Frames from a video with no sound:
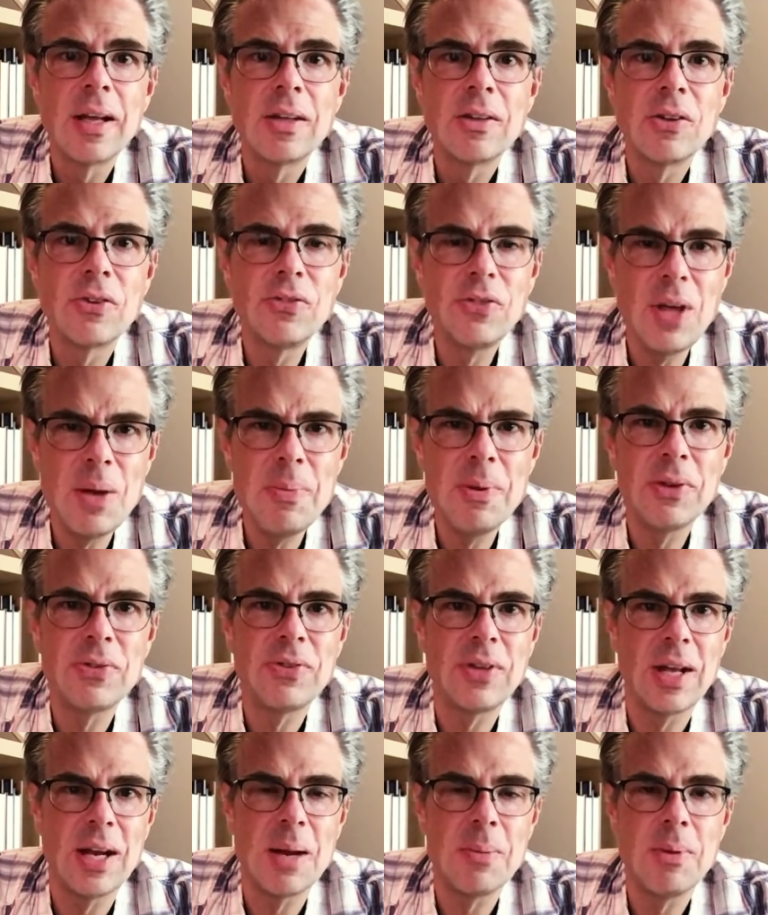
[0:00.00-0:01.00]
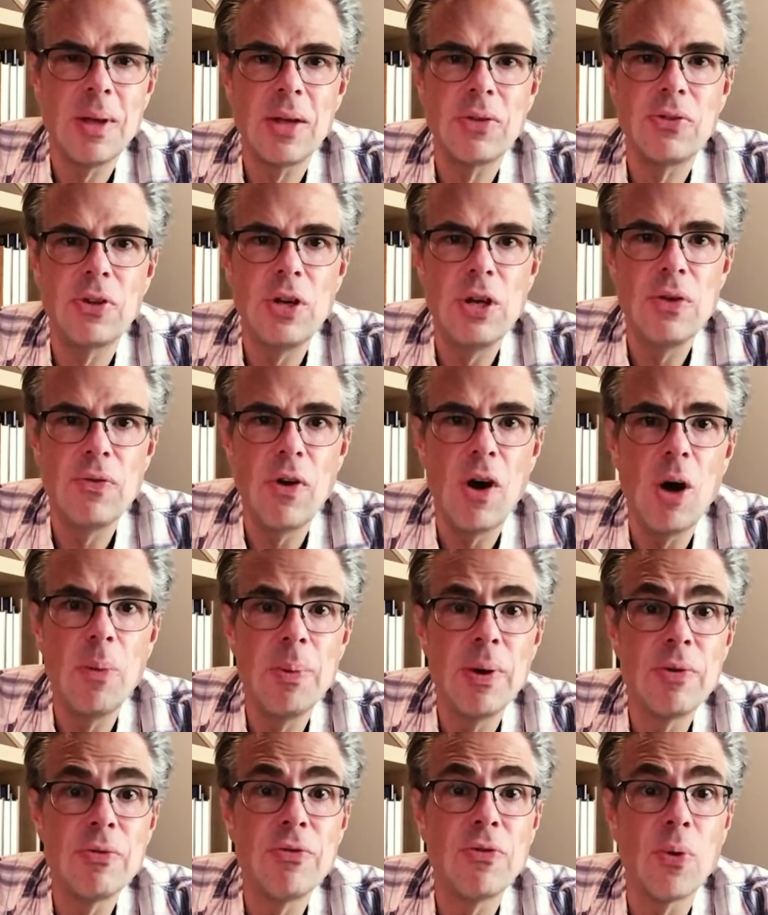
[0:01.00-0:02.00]
to some extent, I'm guessing you've all
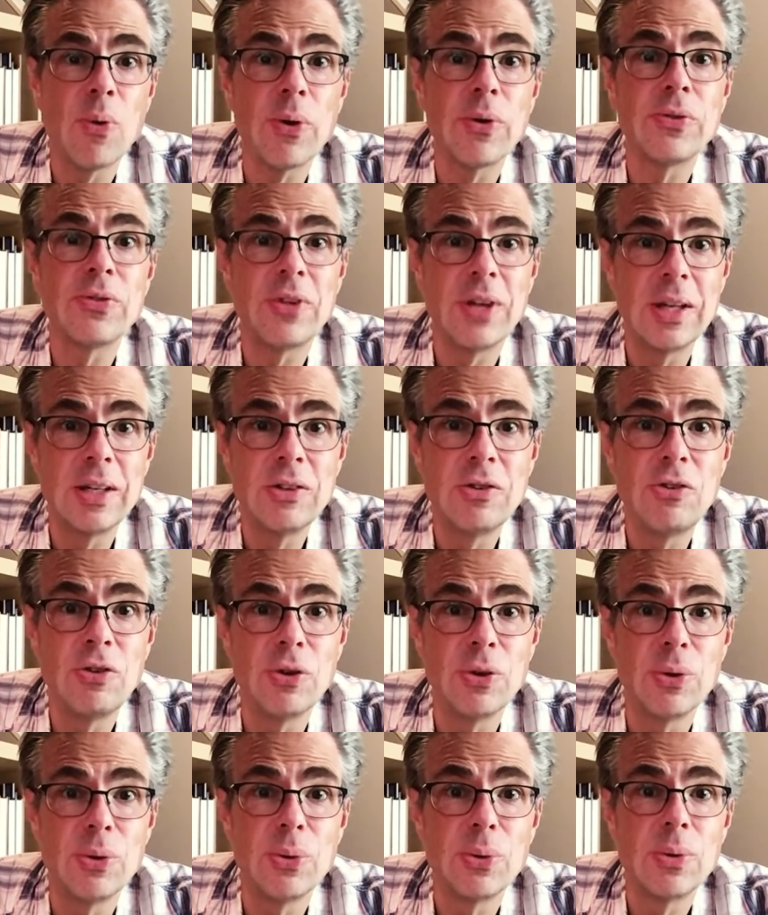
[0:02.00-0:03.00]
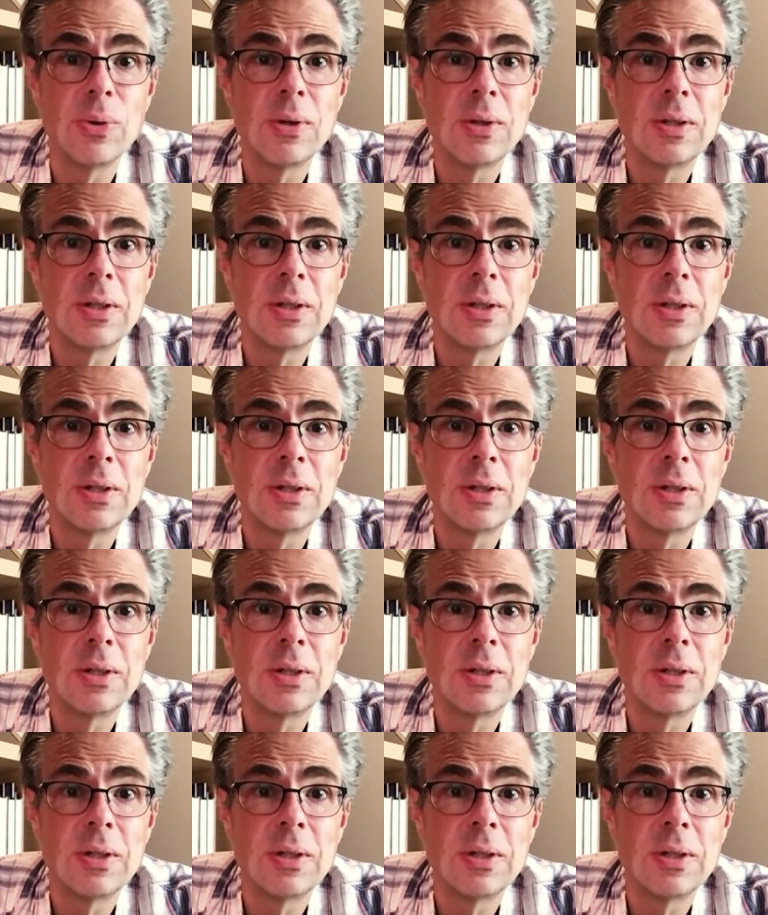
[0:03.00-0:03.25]
been forced into